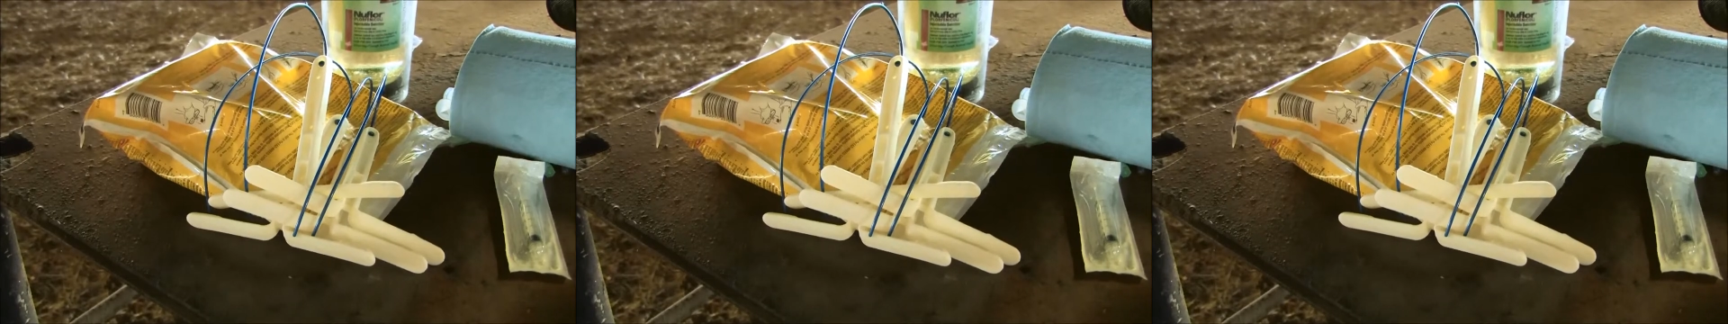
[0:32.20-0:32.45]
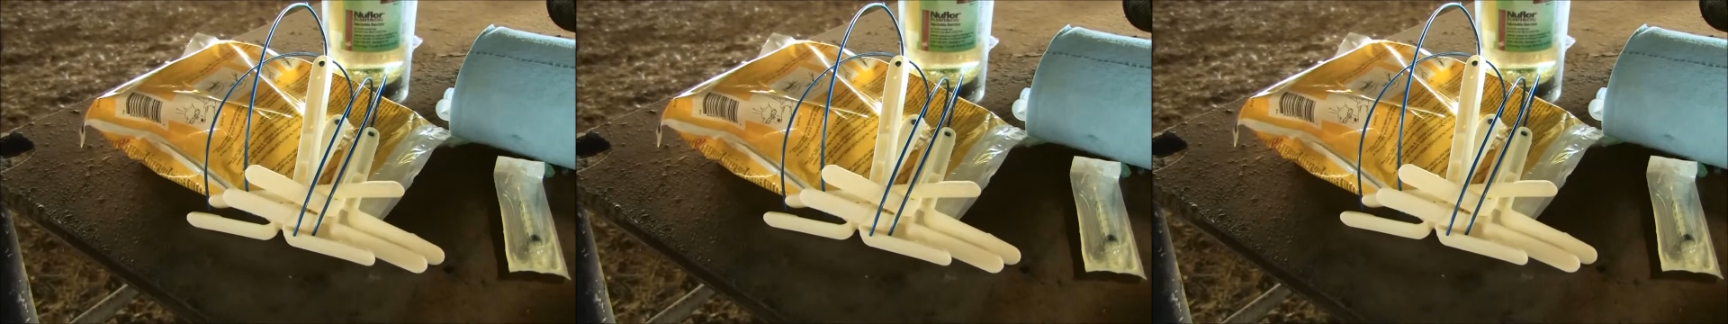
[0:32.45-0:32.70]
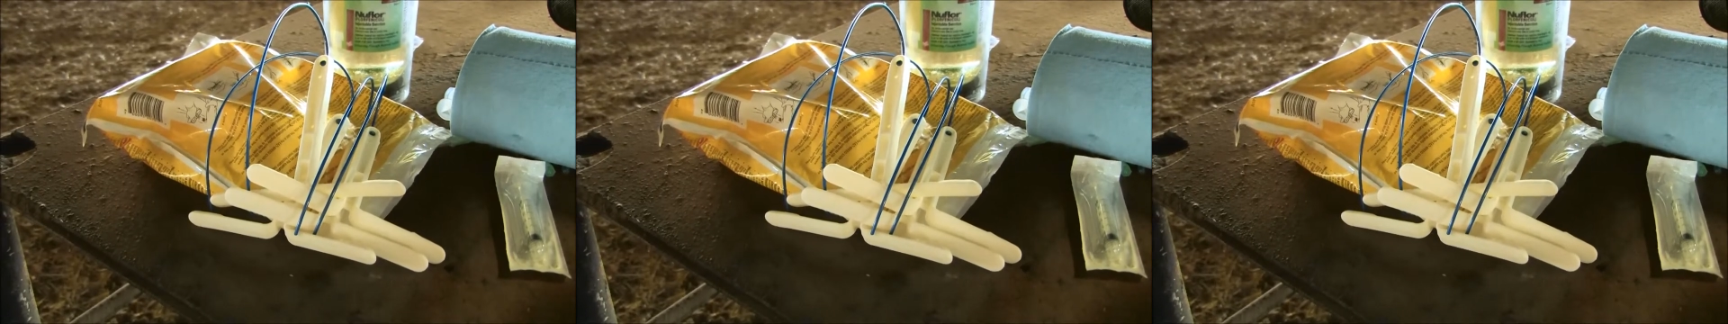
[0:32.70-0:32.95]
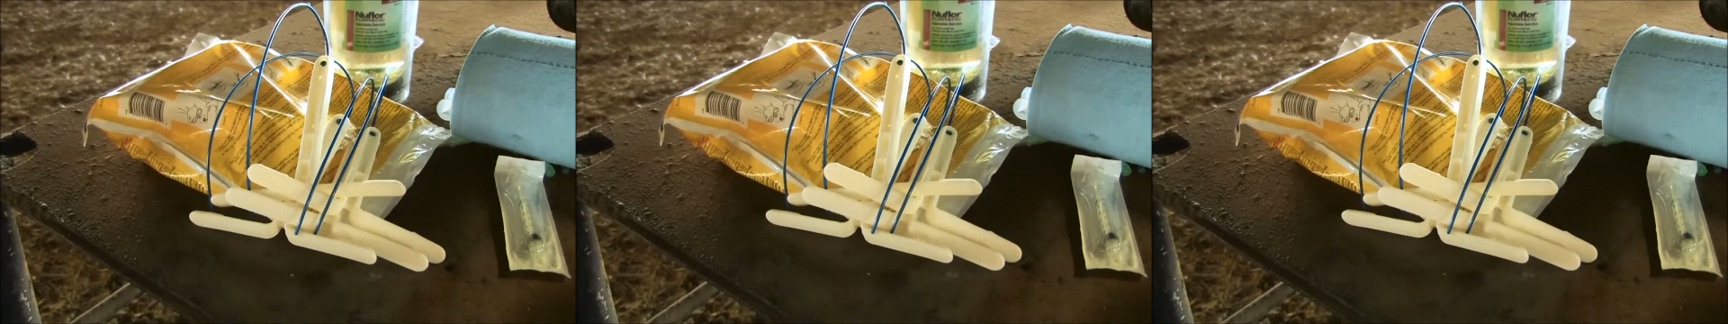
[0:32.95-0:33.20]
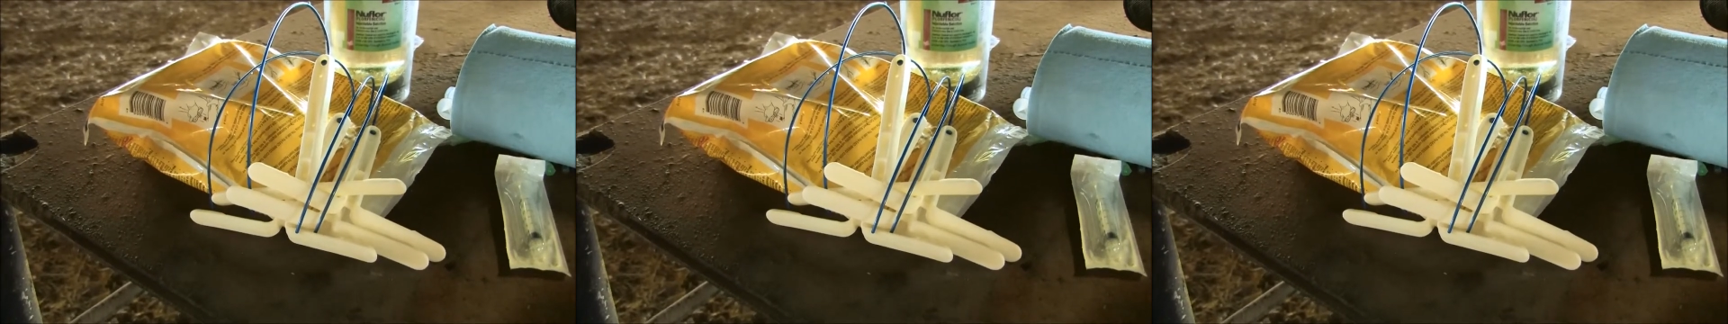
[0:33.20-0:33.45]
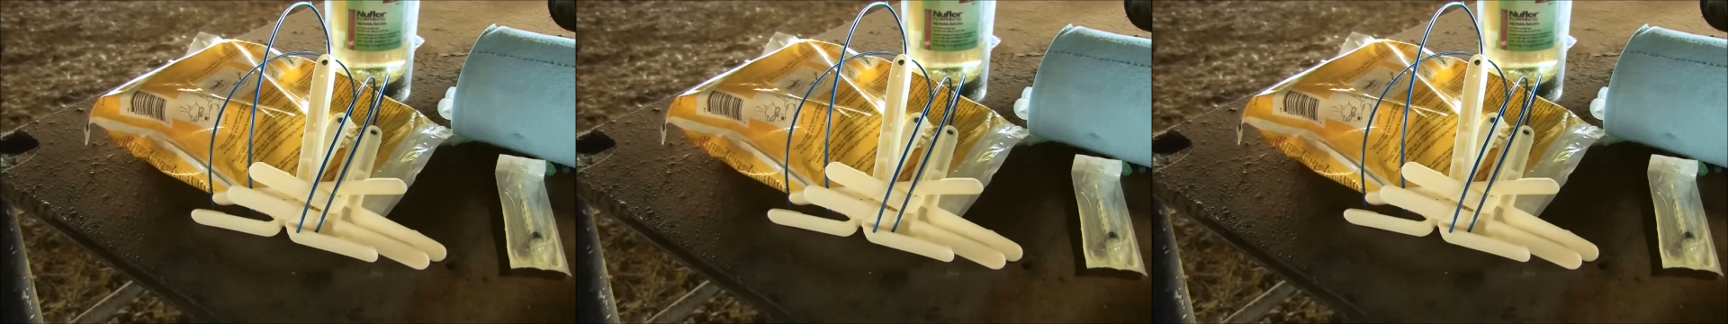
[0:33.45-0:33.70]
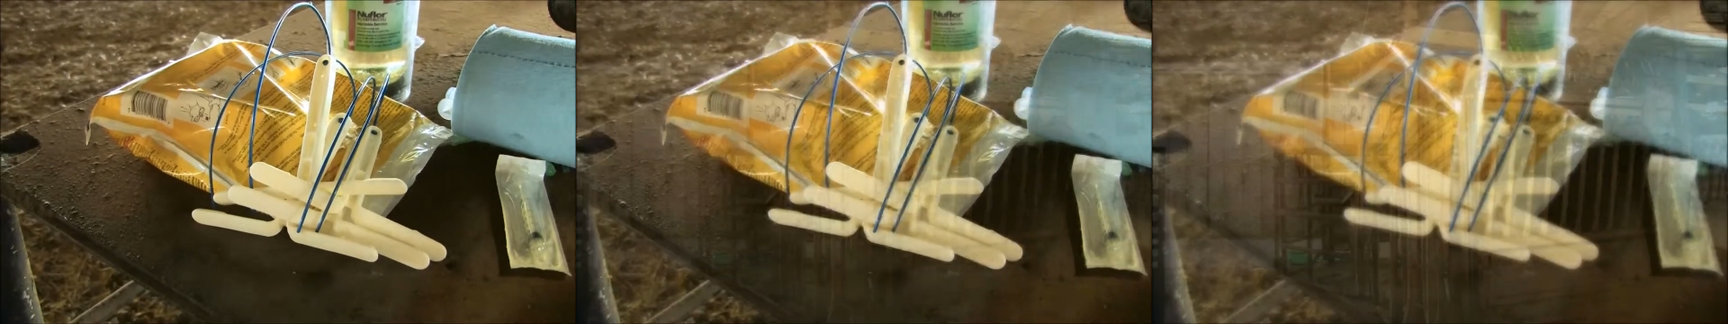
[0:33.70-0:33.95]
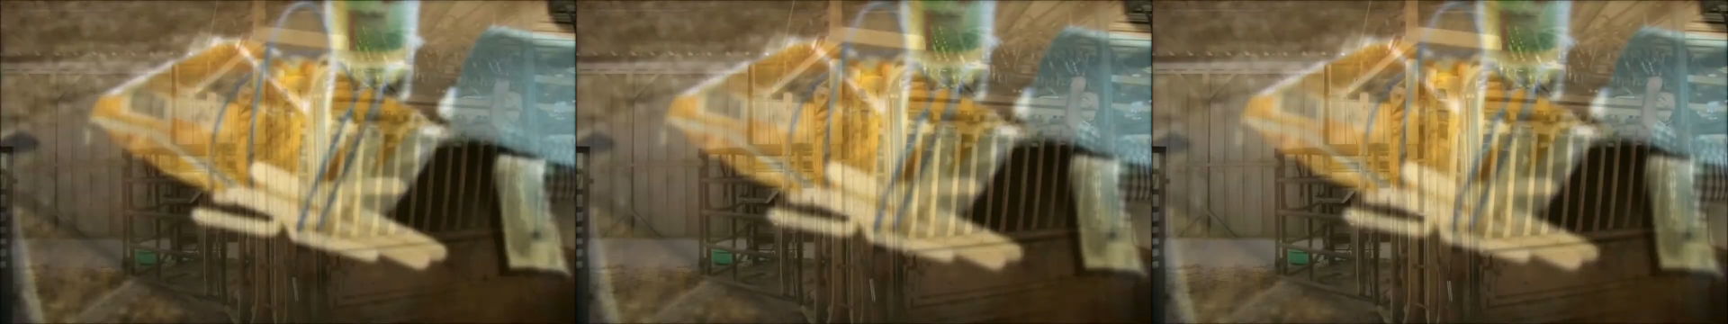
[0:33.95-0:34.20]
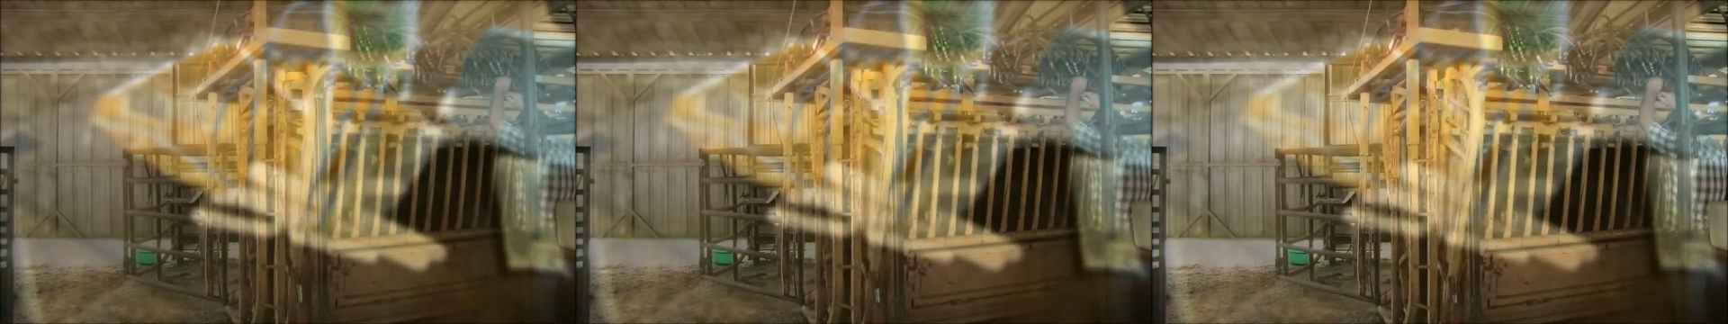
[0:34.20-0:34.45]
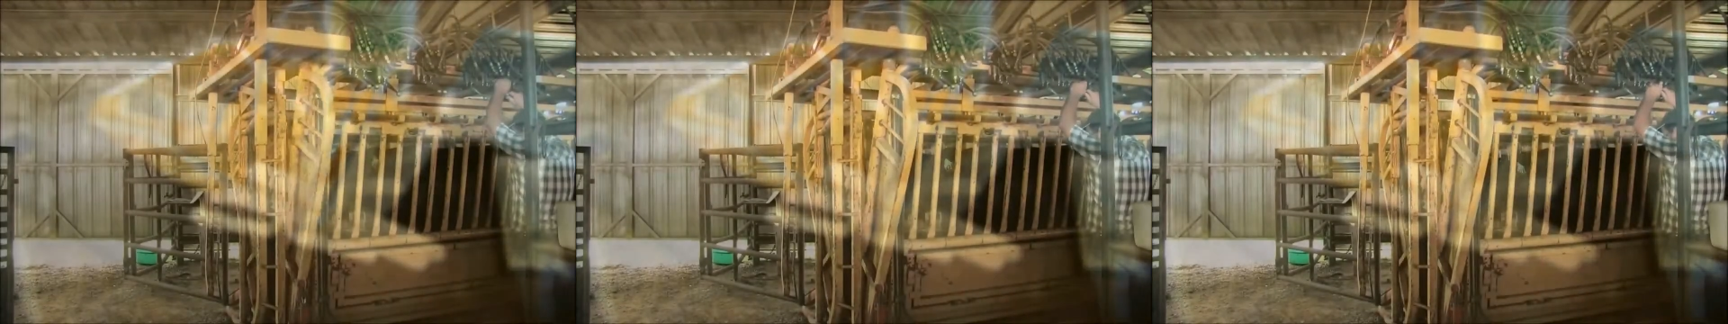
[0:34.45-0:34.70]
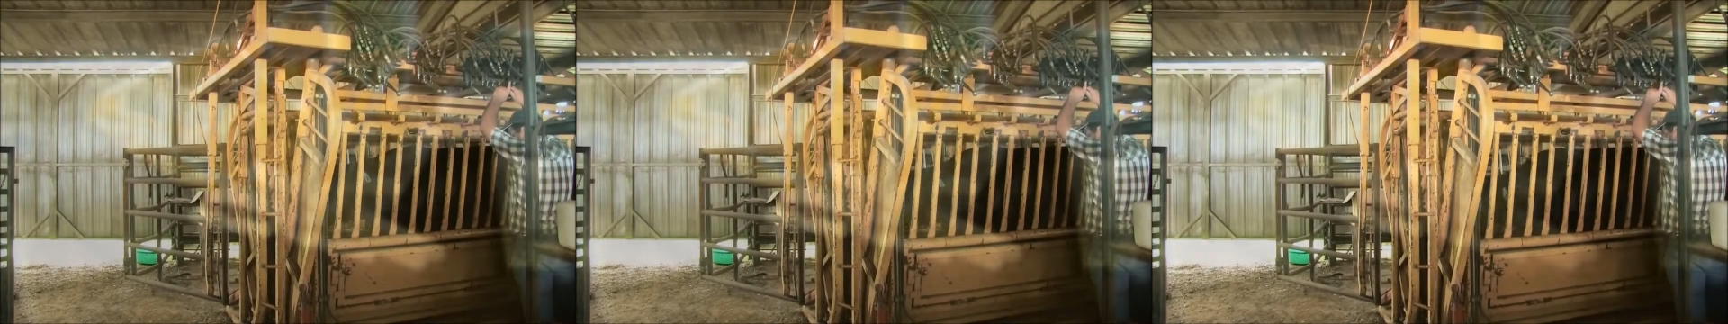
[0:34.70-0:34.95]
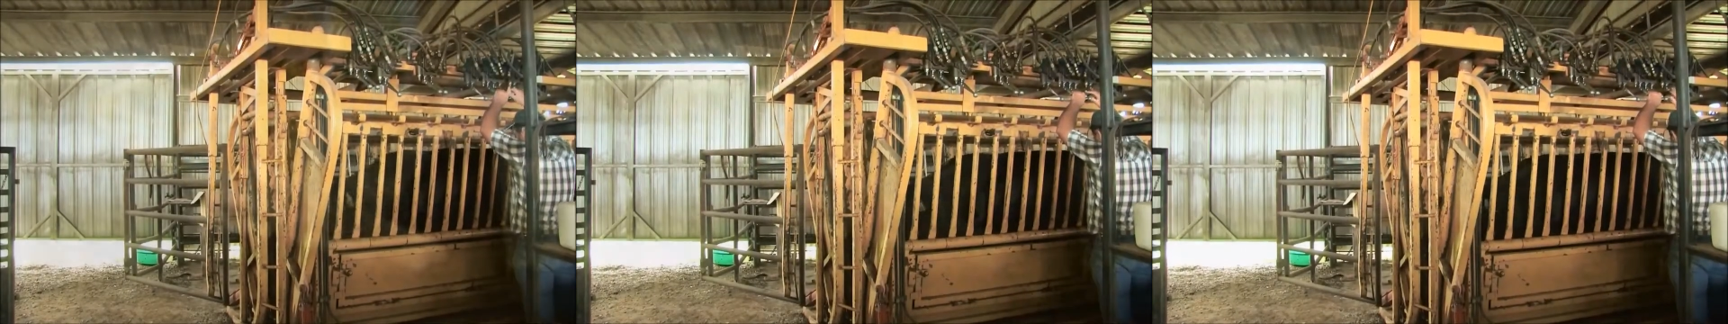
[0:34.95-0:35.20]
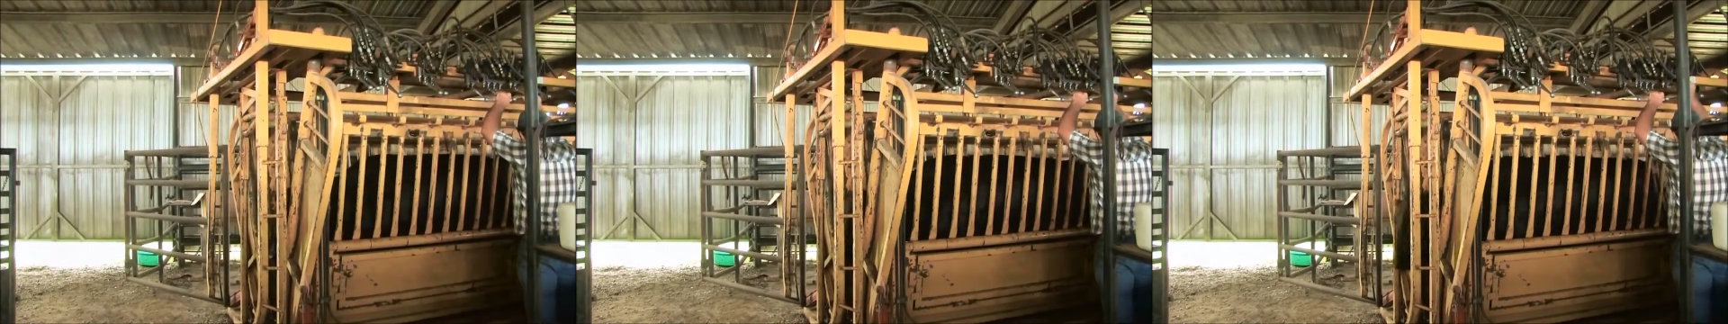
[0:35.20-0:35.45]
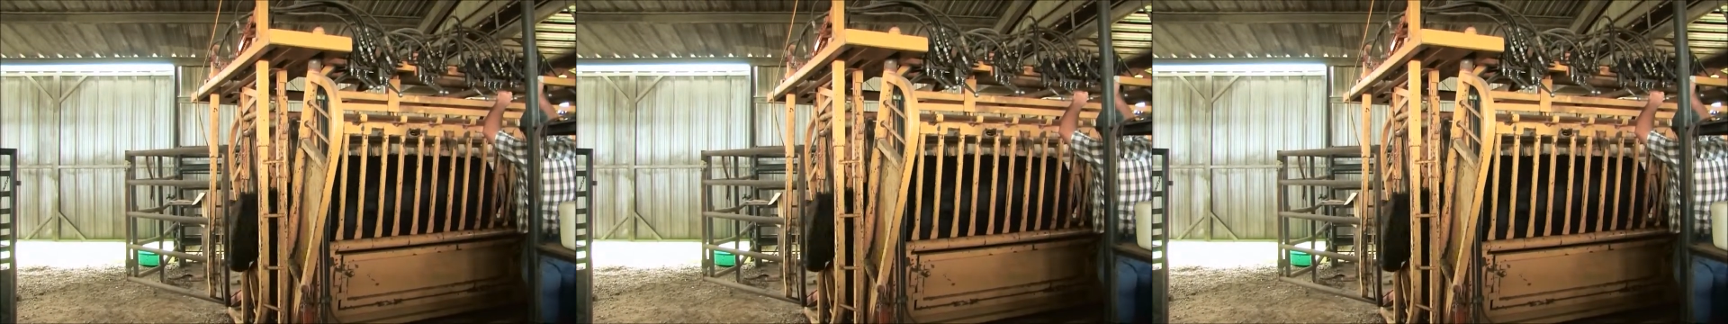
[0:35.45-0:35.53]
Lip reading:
Nobody's mouth can be seen.